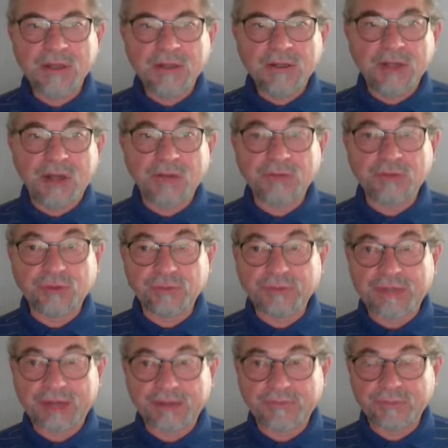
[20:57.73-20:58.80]
Now, what do
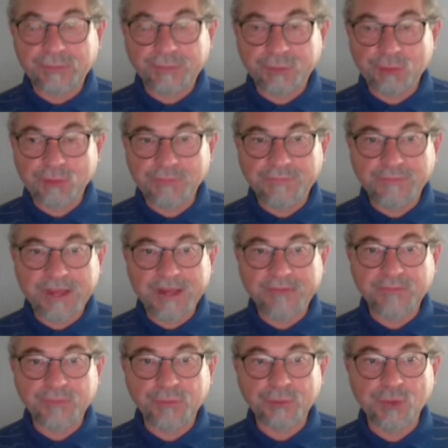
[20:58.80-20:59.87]
we have to prove? We
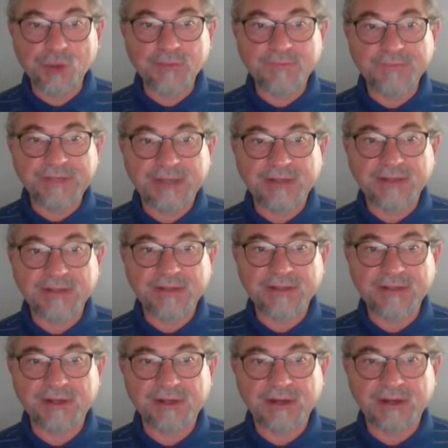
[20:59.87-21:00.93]
have to prove that
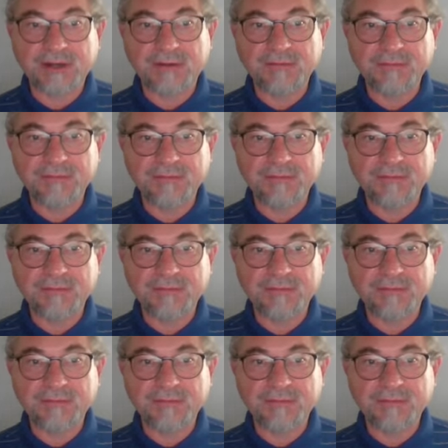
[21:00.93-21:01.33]
uh,